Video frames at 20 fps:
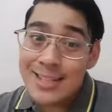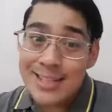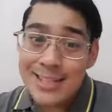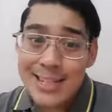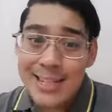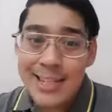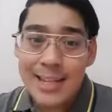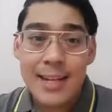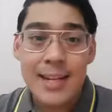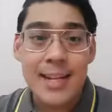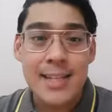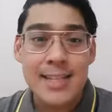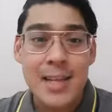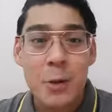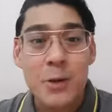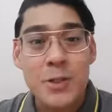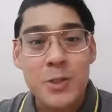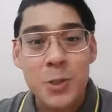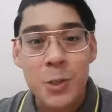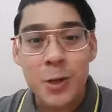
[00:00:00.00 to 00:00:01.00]
See, that's
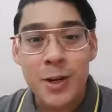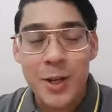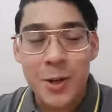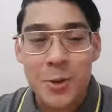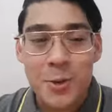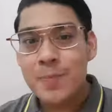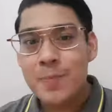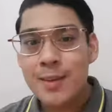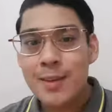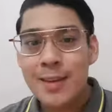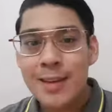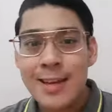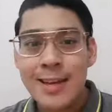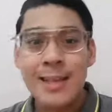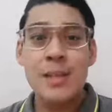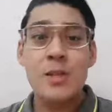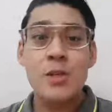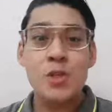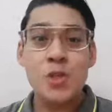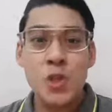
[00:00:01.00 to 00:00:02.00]
how the story goes.
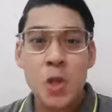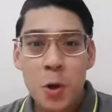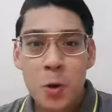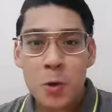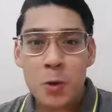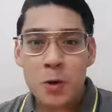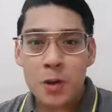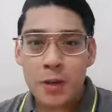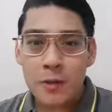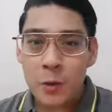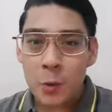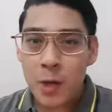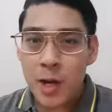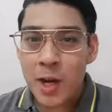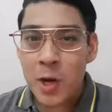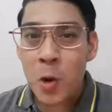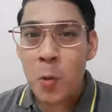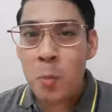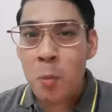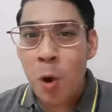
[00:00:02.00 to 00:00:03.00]
So, if you
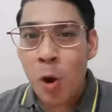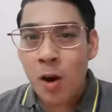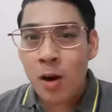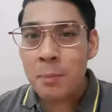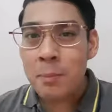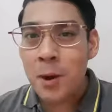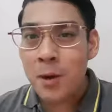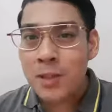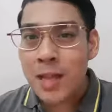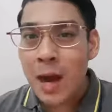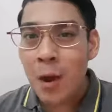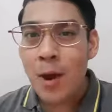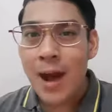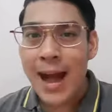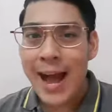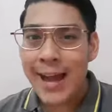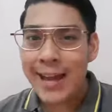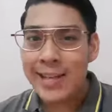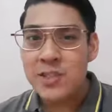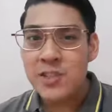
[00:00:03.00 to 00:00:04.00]
want to know more about how
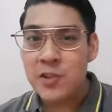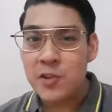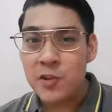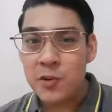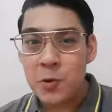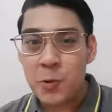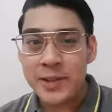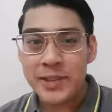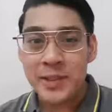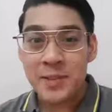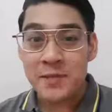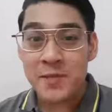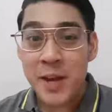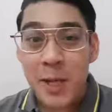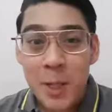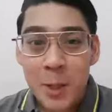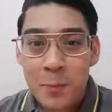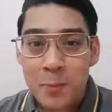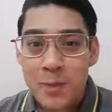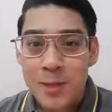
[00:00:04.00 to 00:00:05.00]
AYES grew and
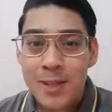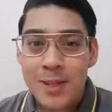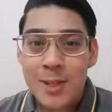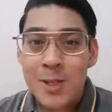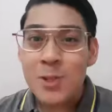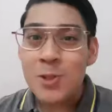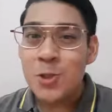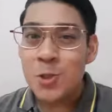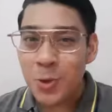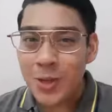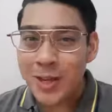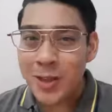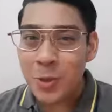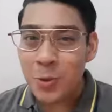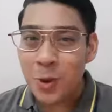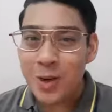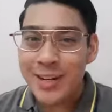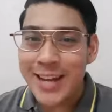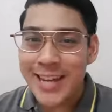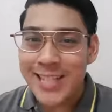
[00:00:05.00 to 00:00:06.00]
developed, tune
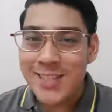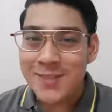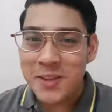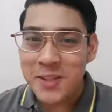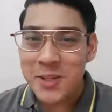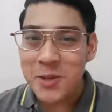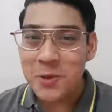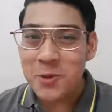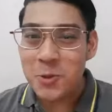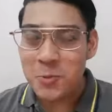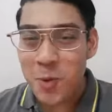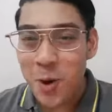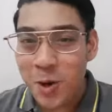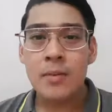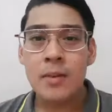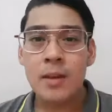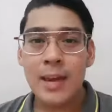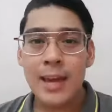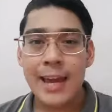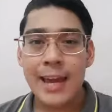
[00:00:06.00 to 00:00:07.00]
into our next video tomorrow.
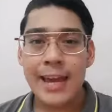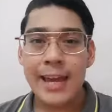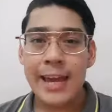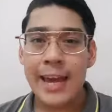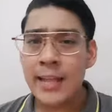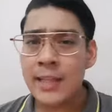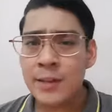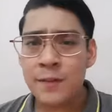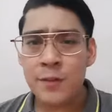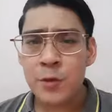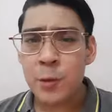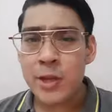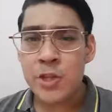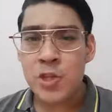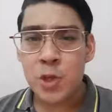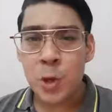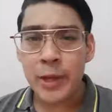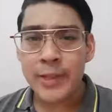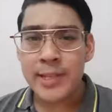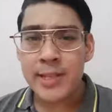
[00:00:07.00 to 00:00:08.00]
And if you
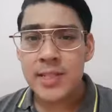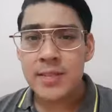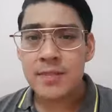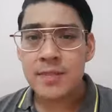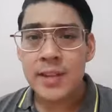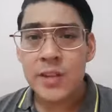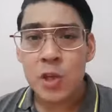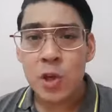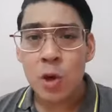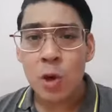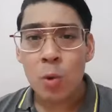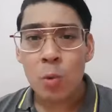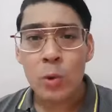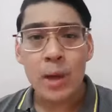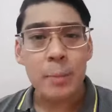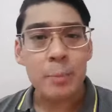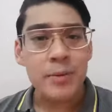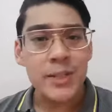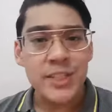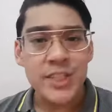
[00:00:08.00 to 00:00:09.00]
enjoyed this video,
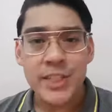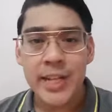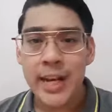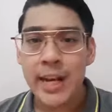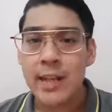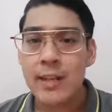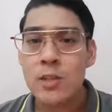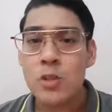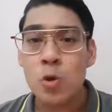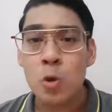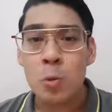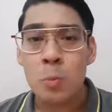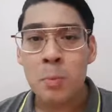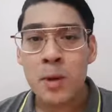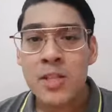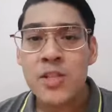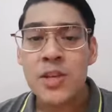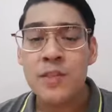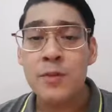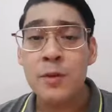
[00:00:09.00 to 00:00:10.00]
we appreciate it so
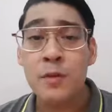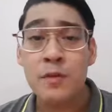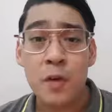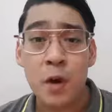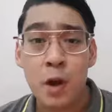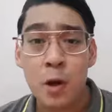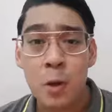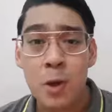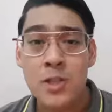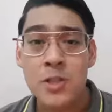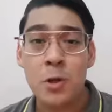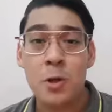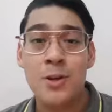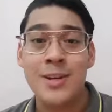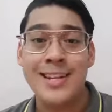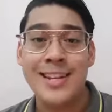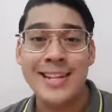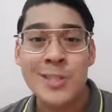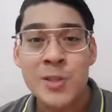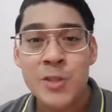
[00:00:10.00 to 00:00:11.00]
much if you follow us
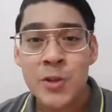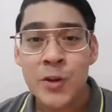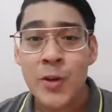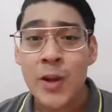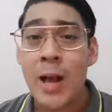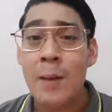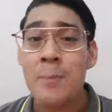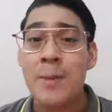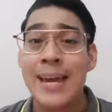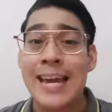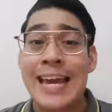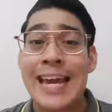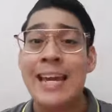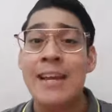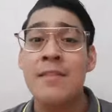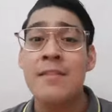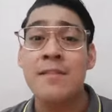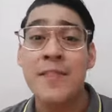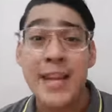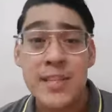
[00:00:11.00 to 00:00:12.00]
on Instagram
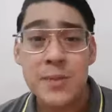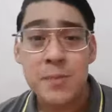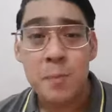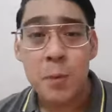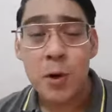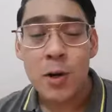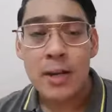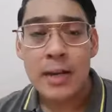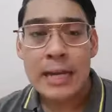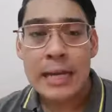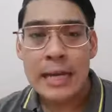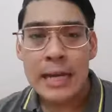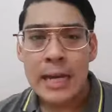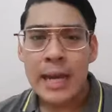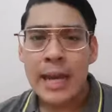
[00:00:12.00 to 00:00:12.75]
and Facebook.